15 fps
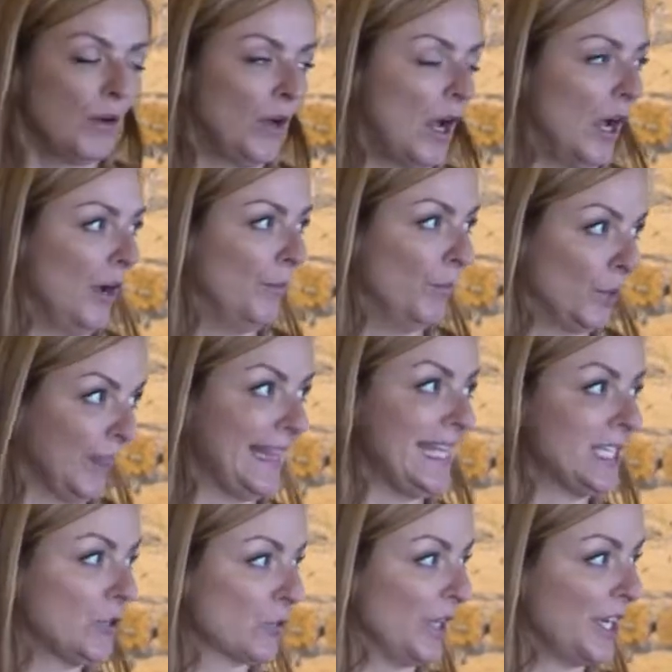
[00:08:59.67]
or
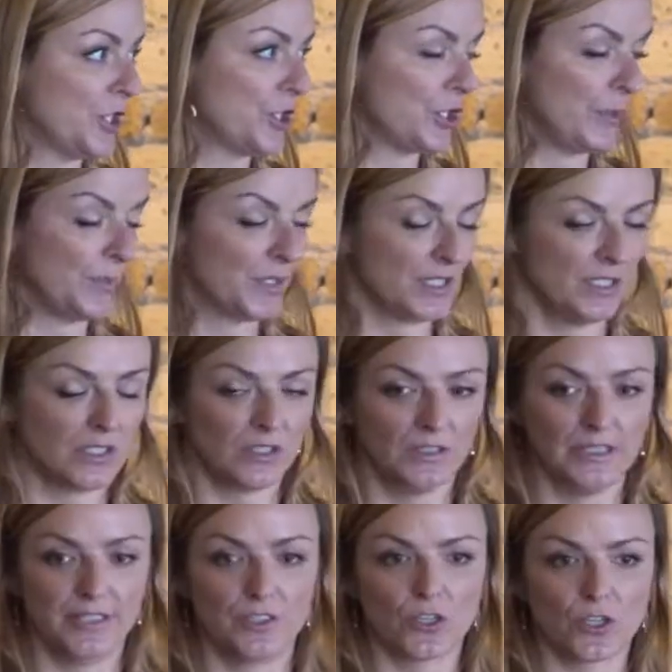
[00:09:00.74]
these relationships, until
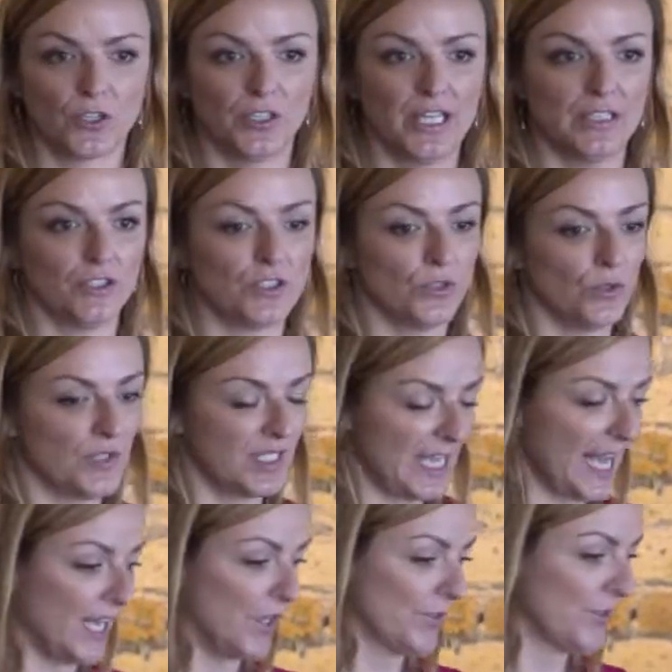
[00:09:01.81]
they turned into
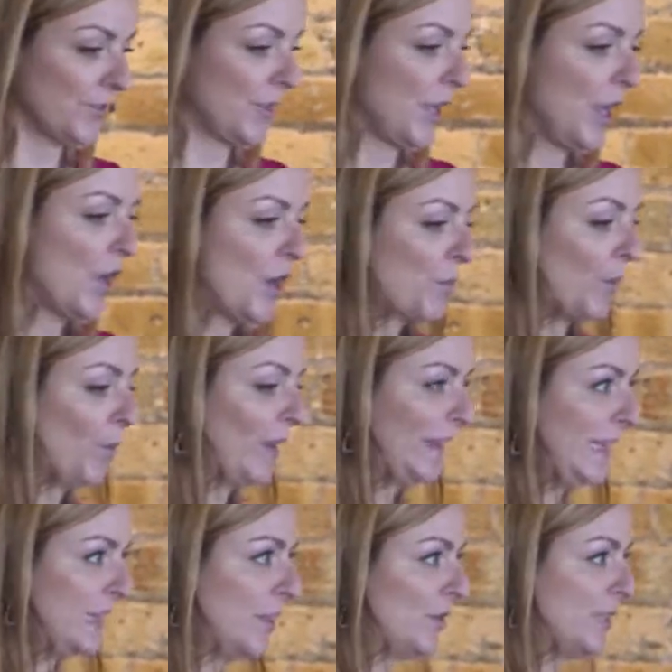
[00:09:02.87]
sales. But
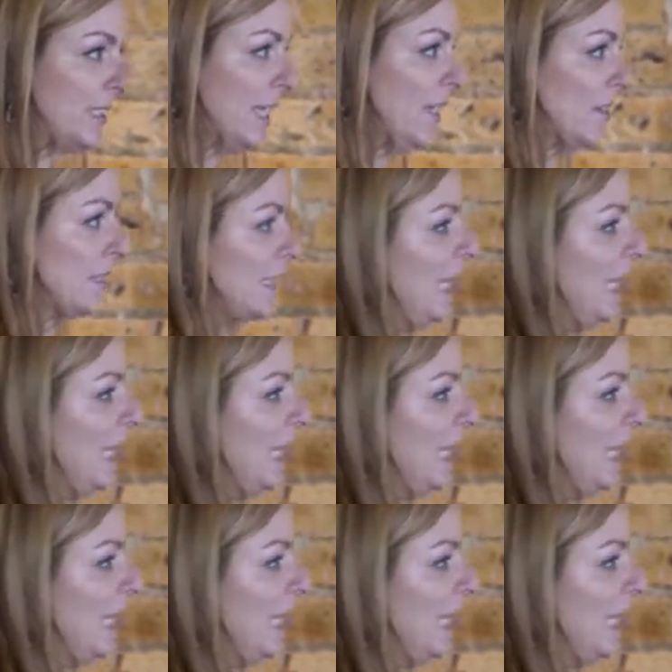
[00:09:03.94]
when those sales